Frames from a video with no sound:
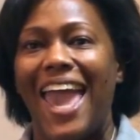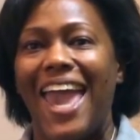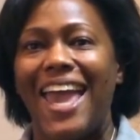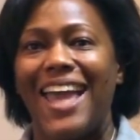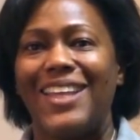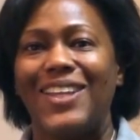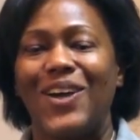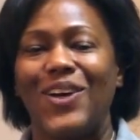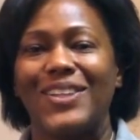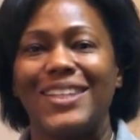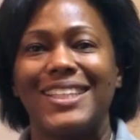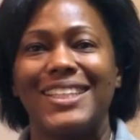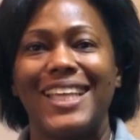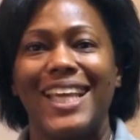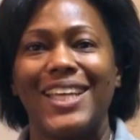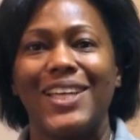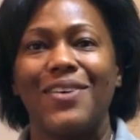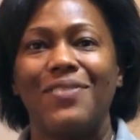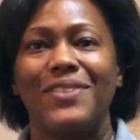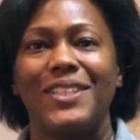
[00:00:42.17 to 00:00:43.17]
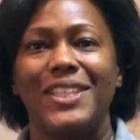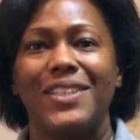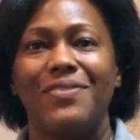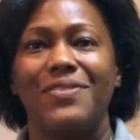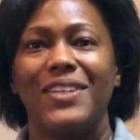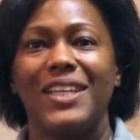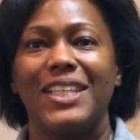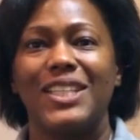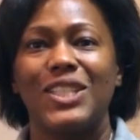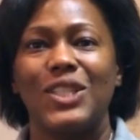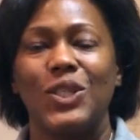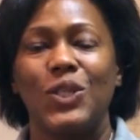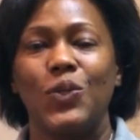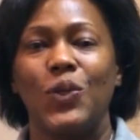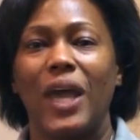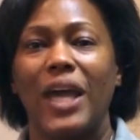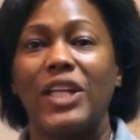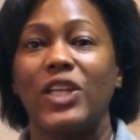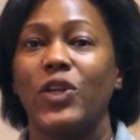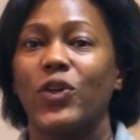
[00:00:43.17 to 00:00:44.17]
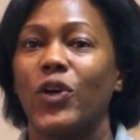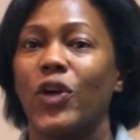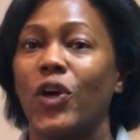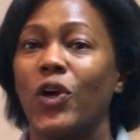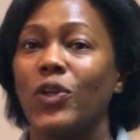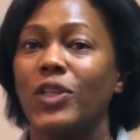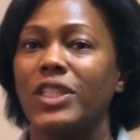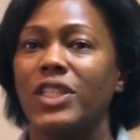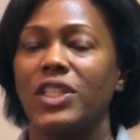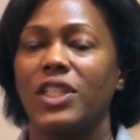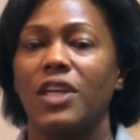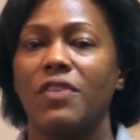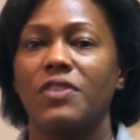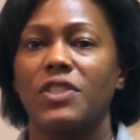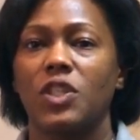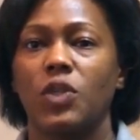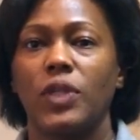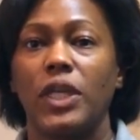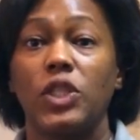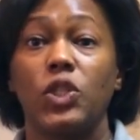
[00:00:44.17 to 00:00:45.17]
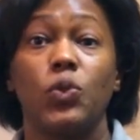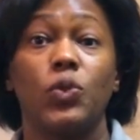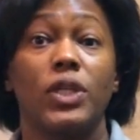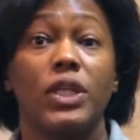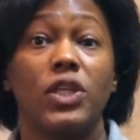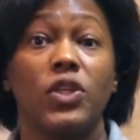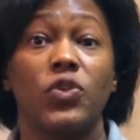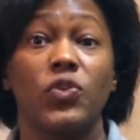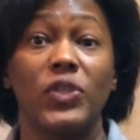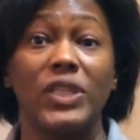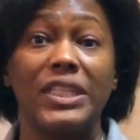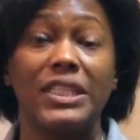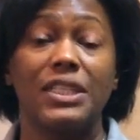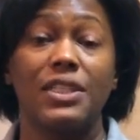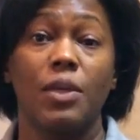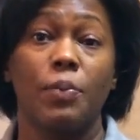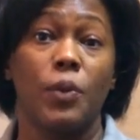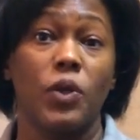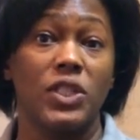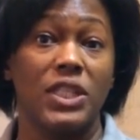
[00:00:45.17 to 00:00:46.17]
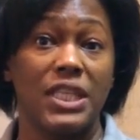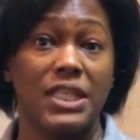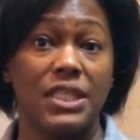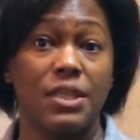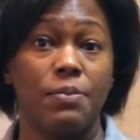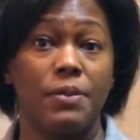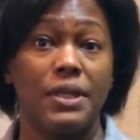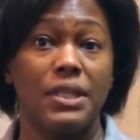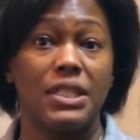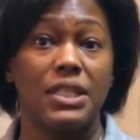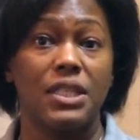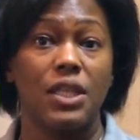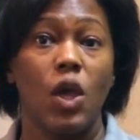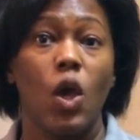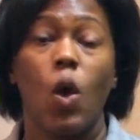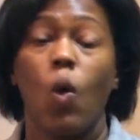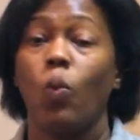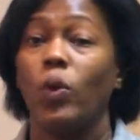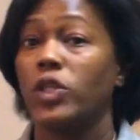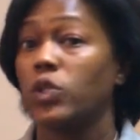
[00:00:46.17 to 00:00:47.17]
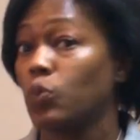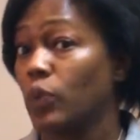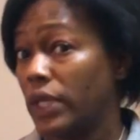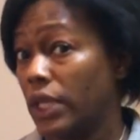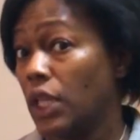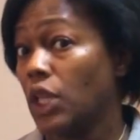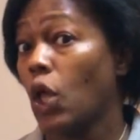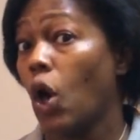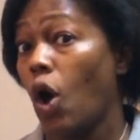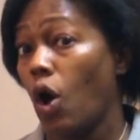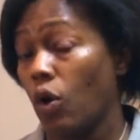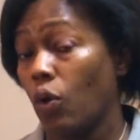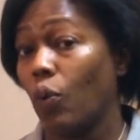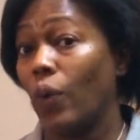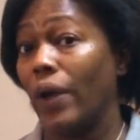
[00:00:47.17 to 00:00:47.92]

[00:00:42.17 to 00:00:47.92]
And on the day of the event, you got here early enough so that you could greet the participants, which went a long